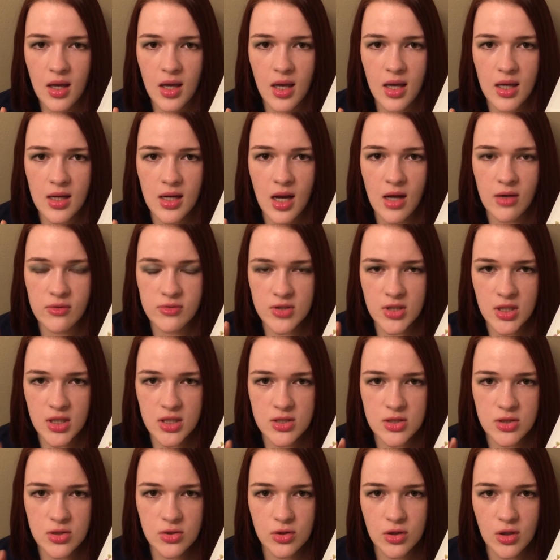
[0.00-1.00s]
and after I
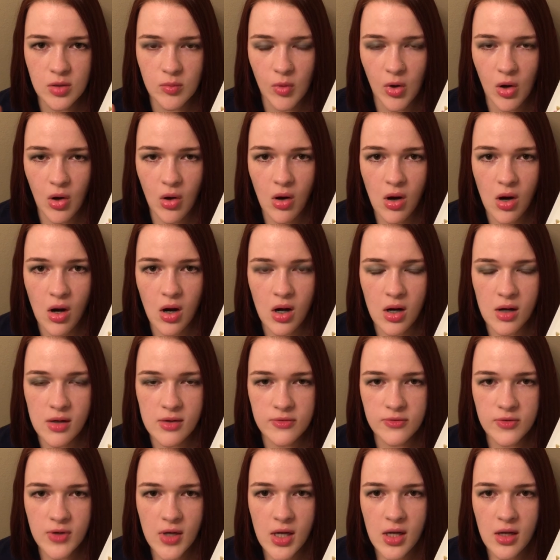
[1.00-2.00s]
took them
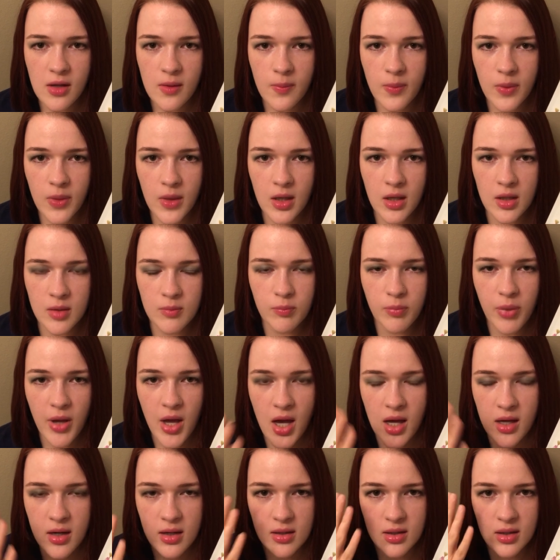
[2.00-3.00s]
off and
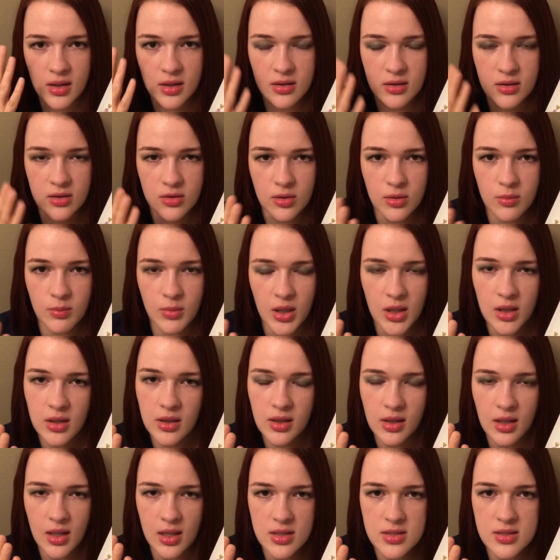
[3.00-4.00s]
patted in the
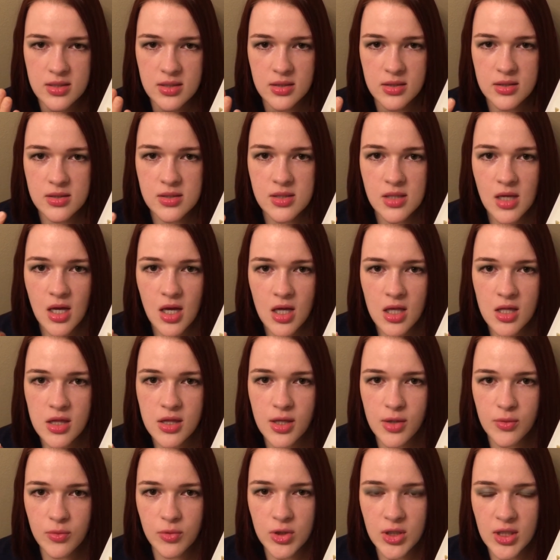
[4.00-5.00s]
remaining essence,
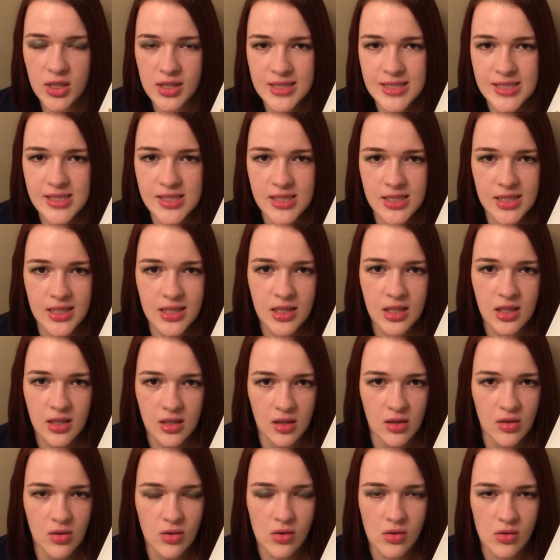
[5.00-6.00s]
they were not
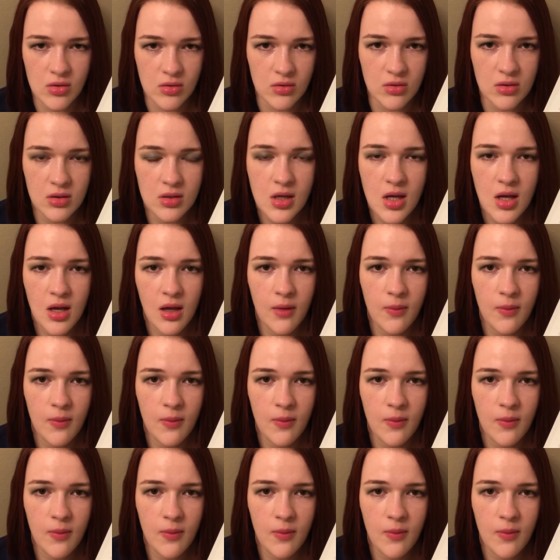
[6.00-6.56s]
sticky at all.